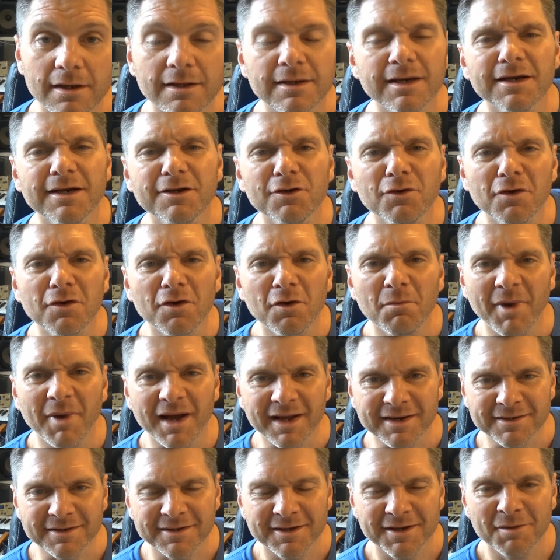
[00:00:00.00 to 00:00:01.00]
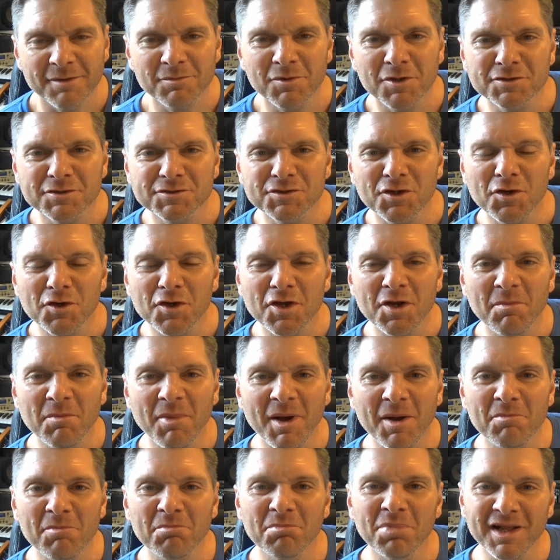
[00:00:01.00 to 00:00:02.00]
Now don't go mad. I'm not talking
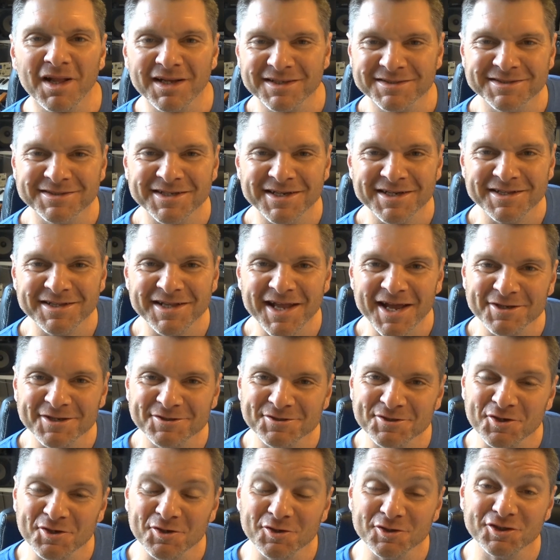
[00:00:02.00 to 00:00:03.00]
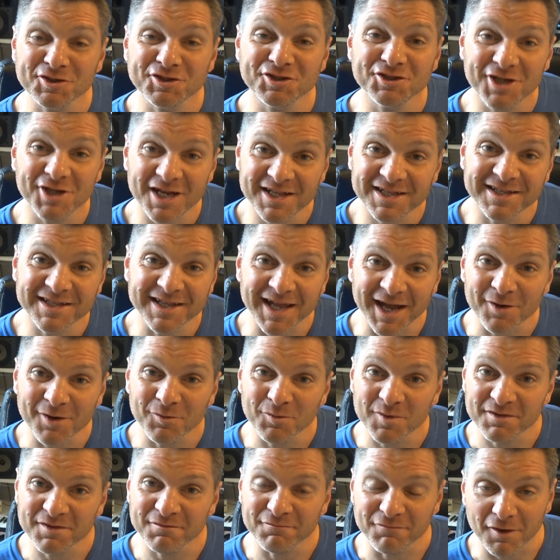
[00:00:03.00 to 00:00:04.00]
about blasting next door's shed
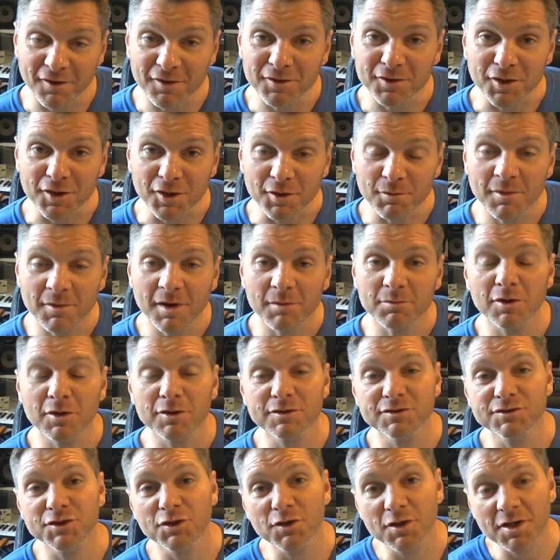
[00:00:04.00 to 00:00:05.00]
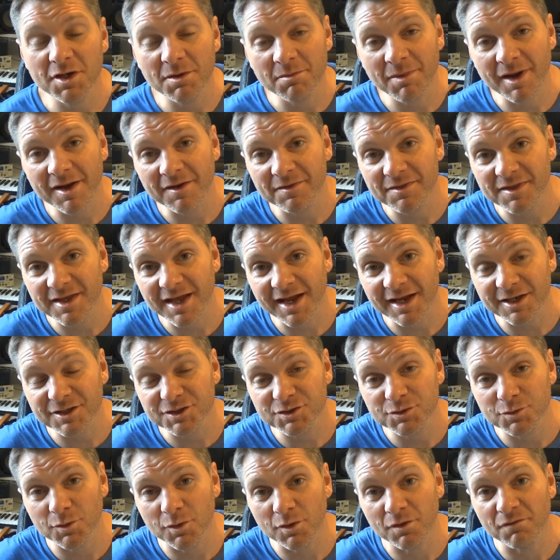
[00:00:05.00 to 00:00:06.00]
down with volume. I'm not talking about the
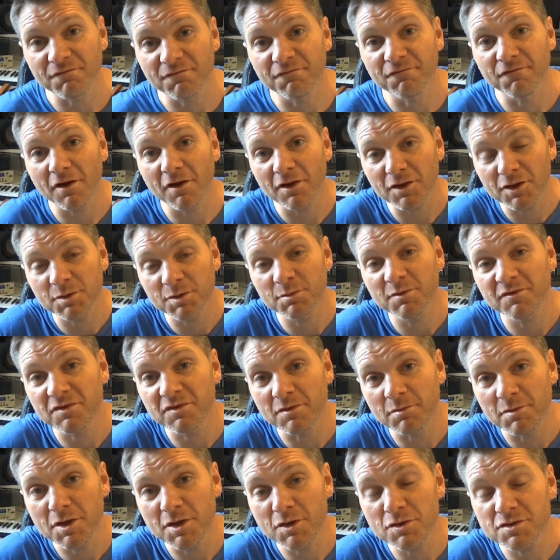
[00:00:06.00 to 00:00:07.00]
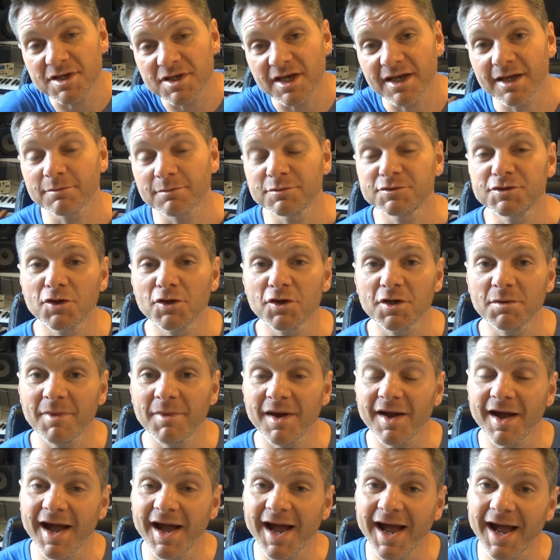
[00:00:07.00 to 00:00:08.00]
actual volume of the music. I'm talking
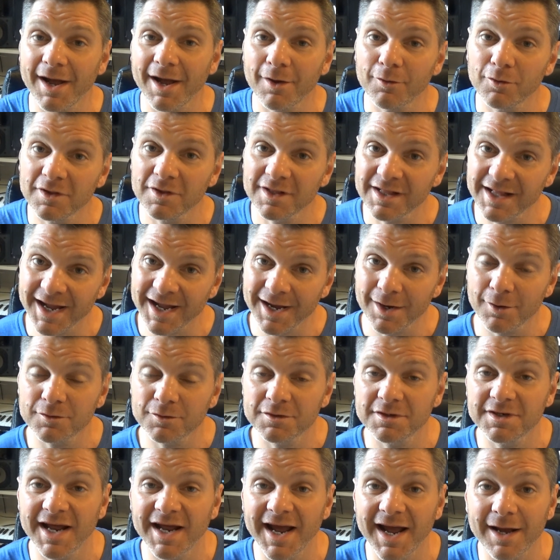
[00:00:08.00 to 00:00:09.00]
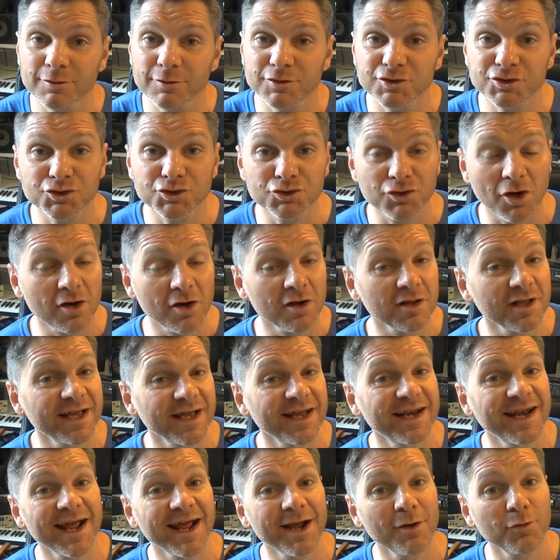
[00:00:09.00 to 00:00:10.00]
about how loud and how
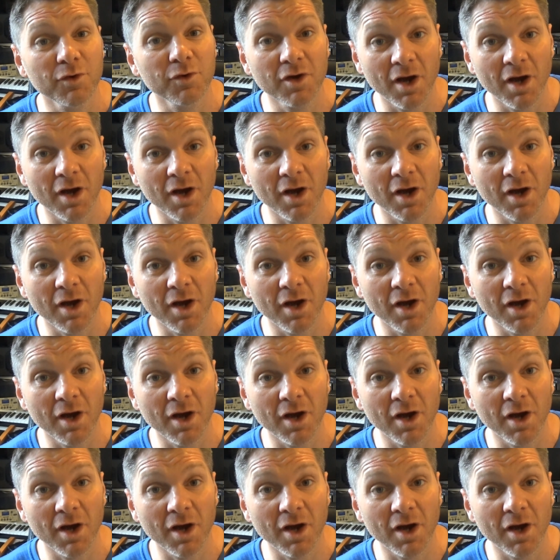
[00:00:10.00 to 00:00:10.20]
strongly and how